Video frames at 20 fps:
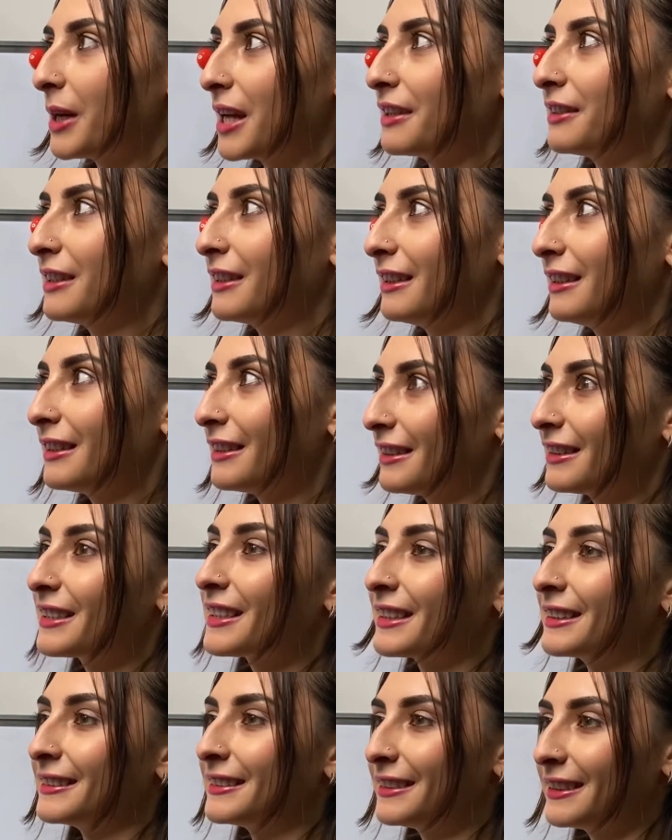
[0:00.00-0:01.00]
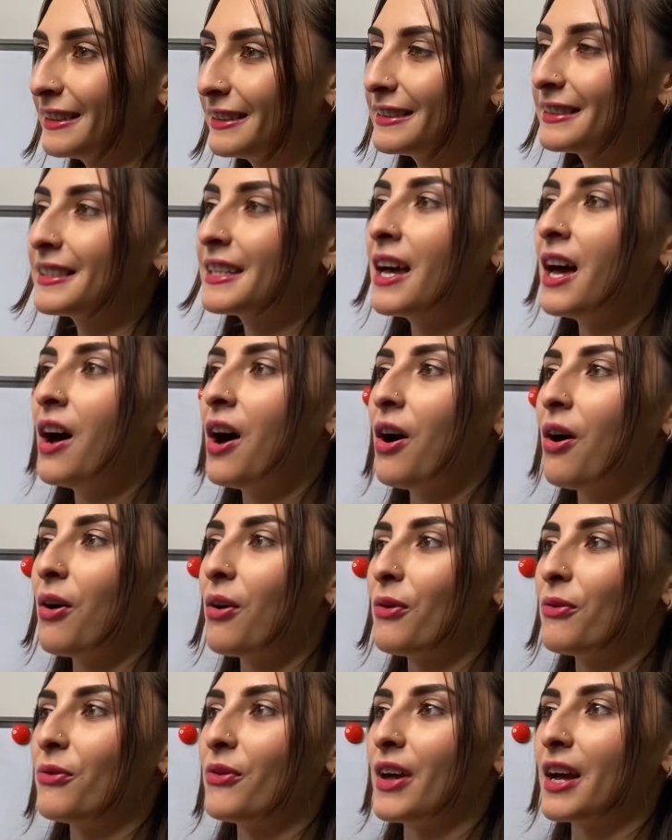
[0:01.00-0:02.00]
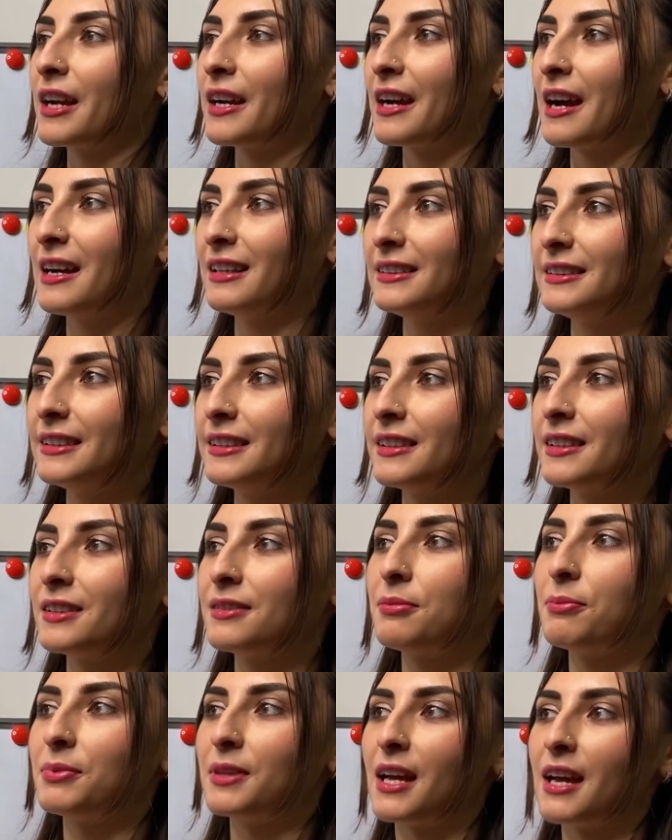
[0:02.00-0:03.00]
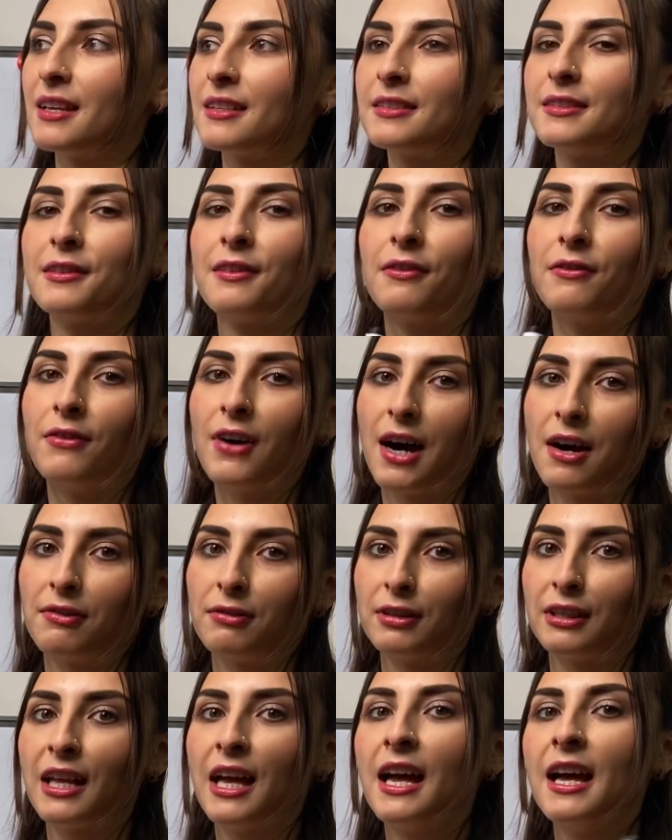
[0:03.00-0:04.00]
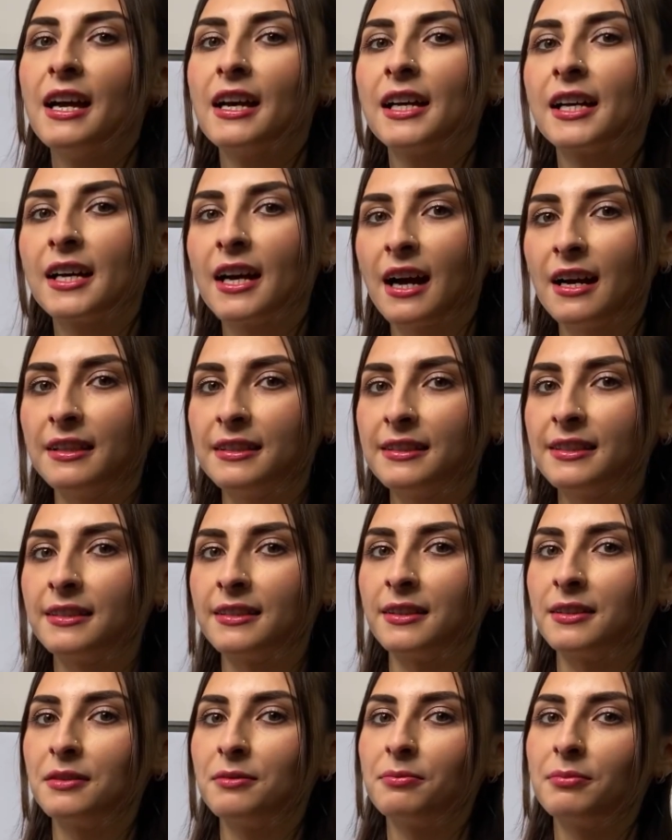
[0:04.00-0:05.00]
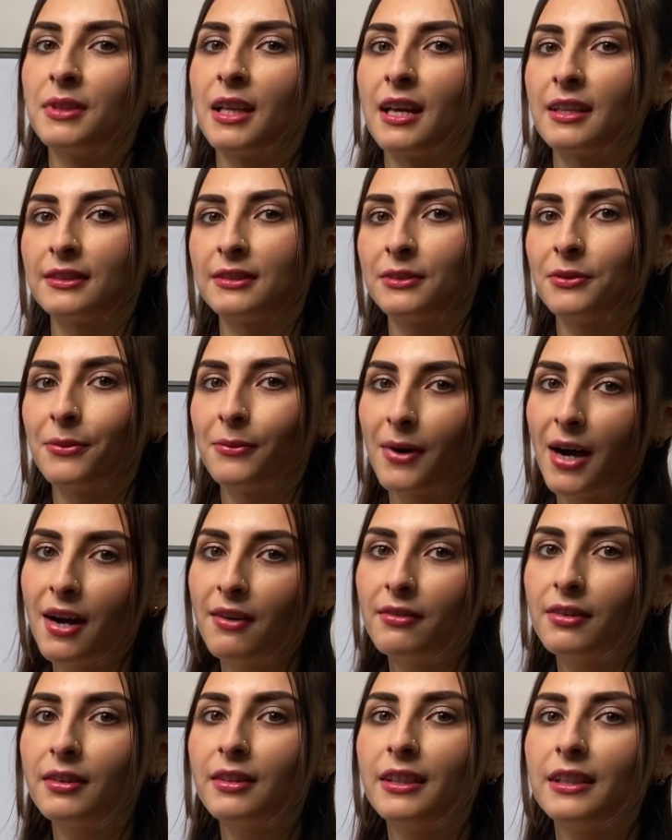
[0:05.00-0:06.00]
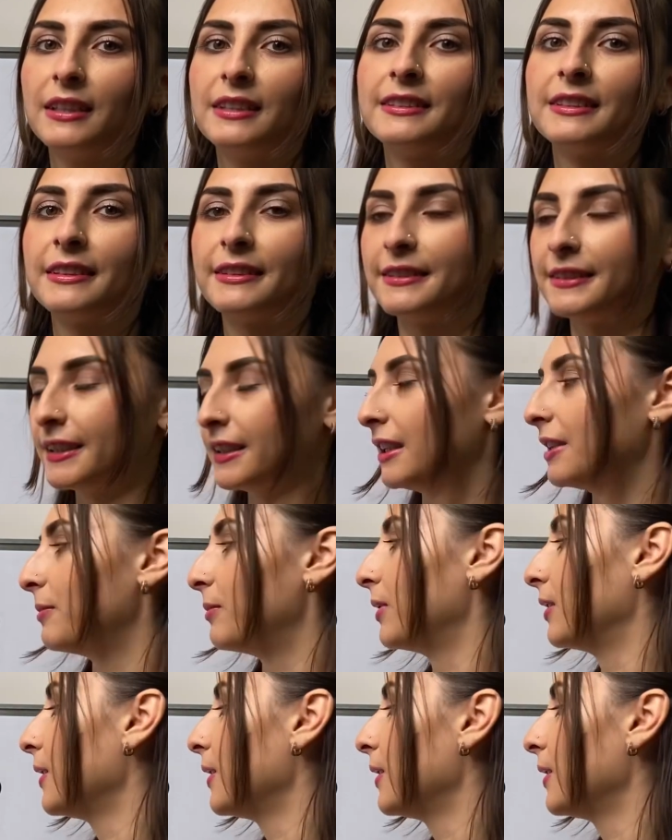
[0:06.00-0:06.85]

it consists of a consonant plus vowel. Consonant plus vowel is a syllable,